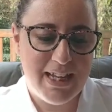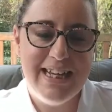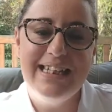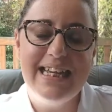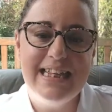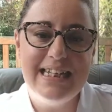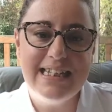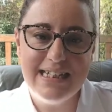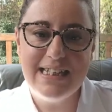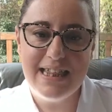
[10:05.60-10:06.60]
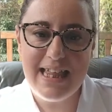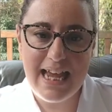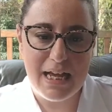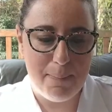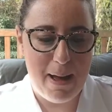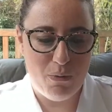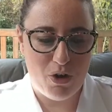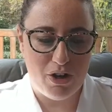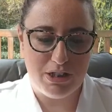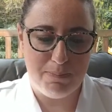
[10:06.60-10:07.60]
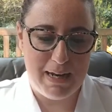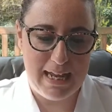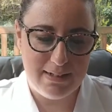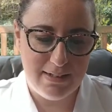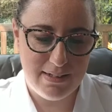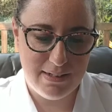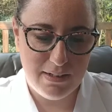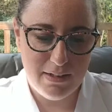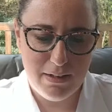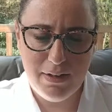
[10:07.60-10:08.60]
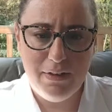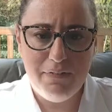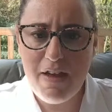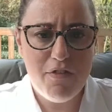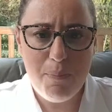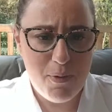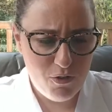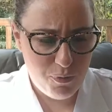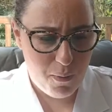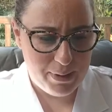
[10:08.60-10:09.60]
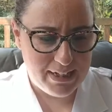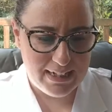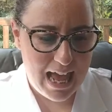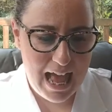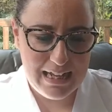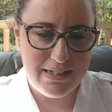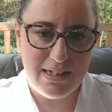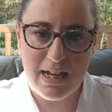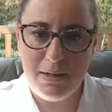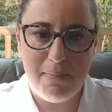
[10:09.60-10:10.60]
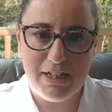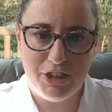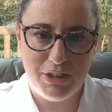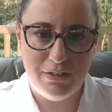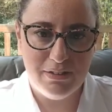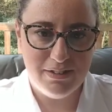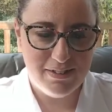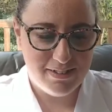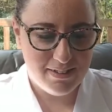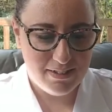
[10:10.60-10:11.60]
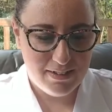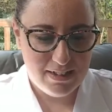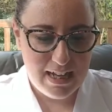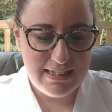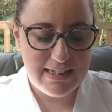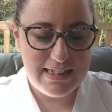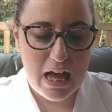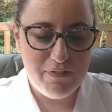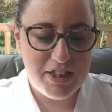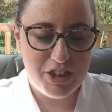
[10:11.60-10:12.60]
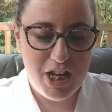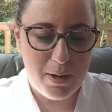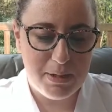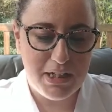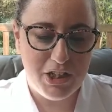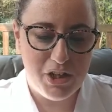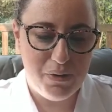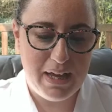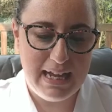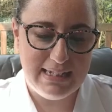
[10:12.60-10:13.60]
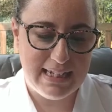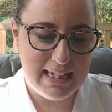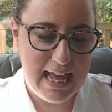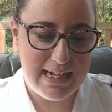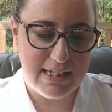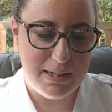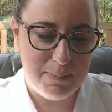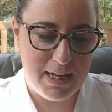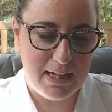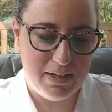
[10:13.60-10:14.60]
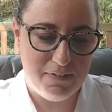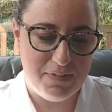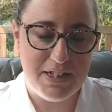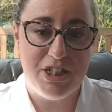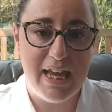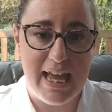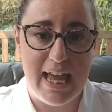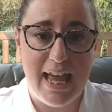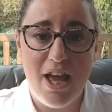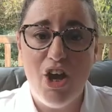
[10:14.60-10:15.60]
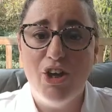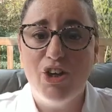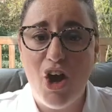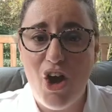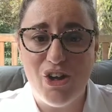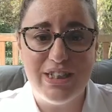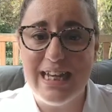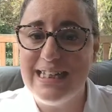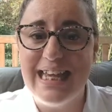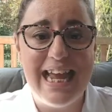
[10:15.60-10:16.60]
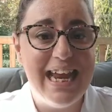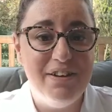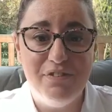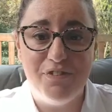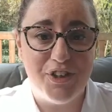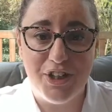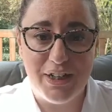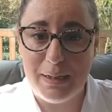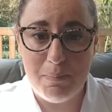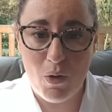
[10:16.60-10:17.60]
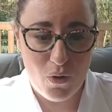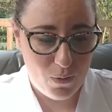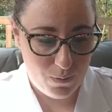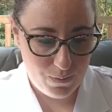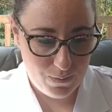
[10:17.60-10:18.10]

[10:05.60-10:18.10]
You see, this is the thing about God's plans. They're above what we can ask and imagine. As the Salvation Army in the UK declared at the beginning of this year, God is infinitely more.